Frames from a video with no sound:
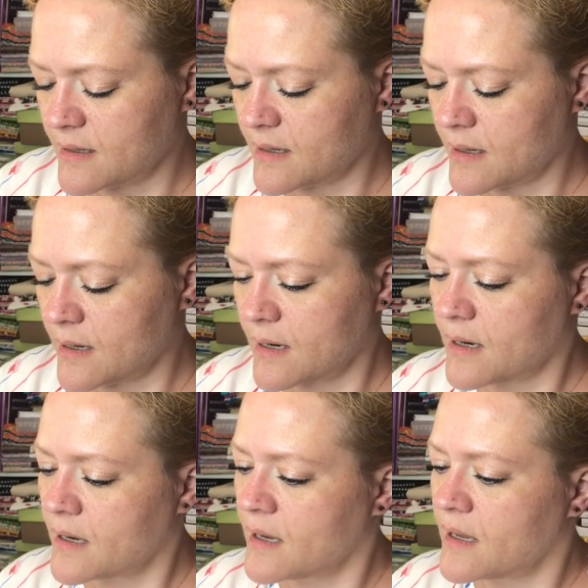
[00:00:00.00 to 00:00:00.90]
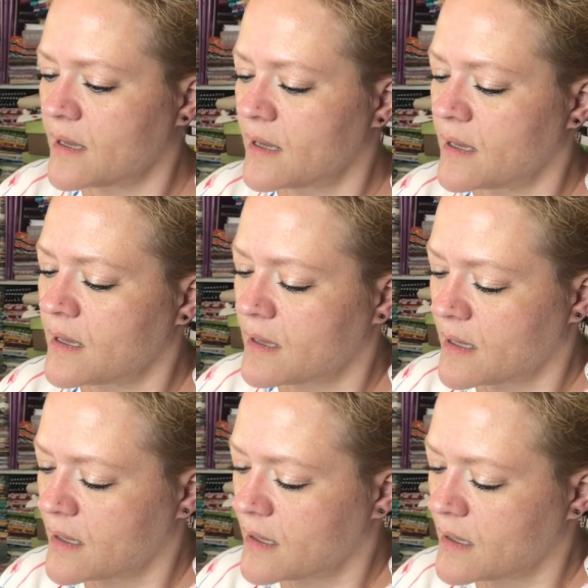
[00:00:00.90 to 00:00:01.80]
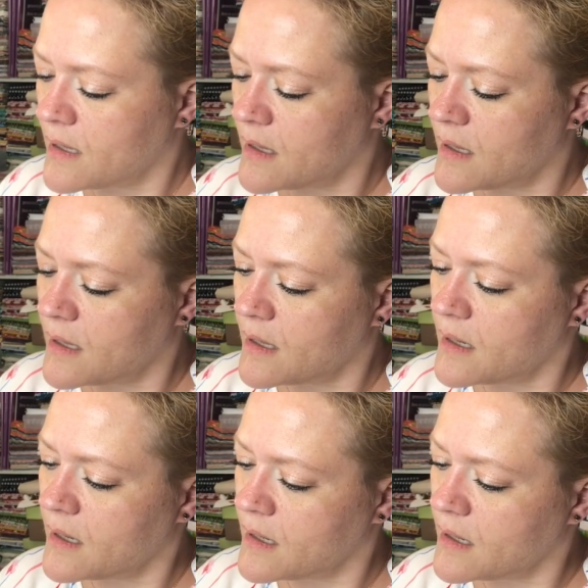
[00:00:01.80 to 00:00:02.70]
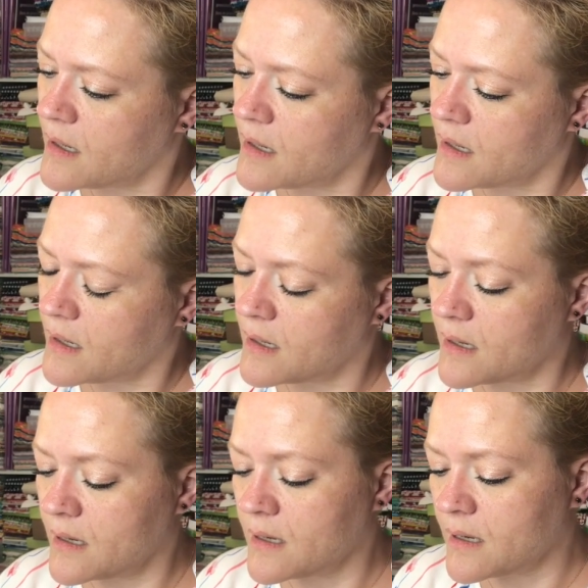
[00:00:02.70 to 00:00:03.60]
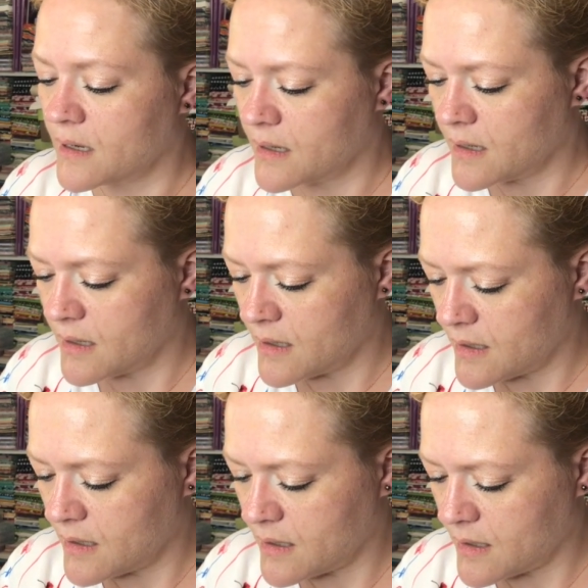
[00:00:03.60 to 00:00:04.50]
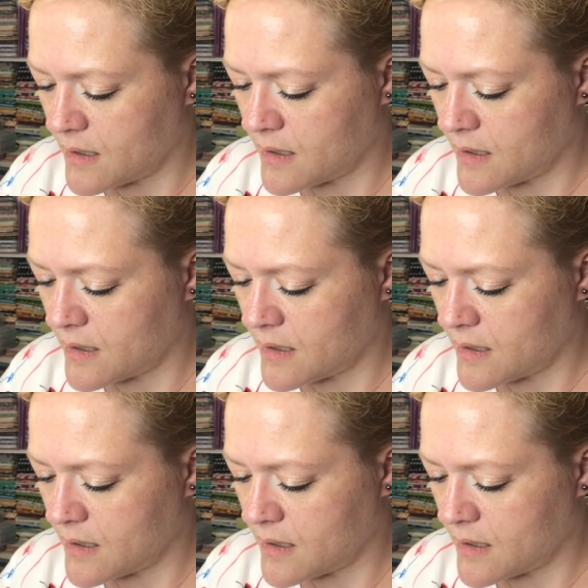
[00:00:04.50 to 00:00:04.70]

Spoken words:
(no one is talking)